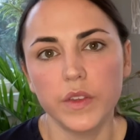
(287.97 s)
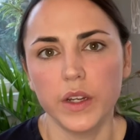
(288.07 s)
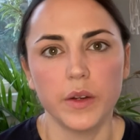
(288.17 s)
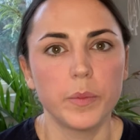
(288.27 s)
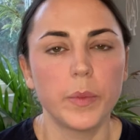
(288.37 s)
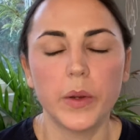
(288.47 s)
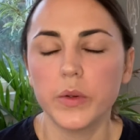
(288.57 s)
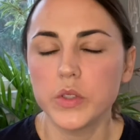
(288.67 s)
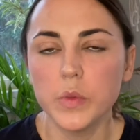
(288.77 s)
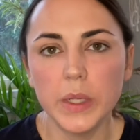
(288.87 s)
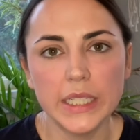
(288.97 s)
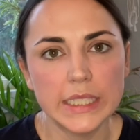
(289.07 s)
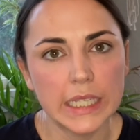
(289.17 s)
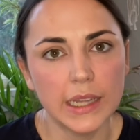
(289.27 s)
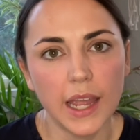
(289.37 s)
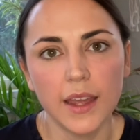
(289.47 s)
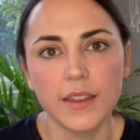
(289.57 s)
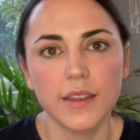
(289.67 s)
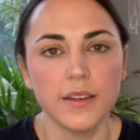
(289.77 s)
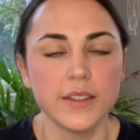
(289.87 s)
They're about 2 minutes in
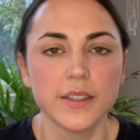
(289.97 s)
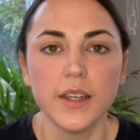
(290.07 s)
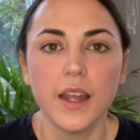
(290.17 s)
length and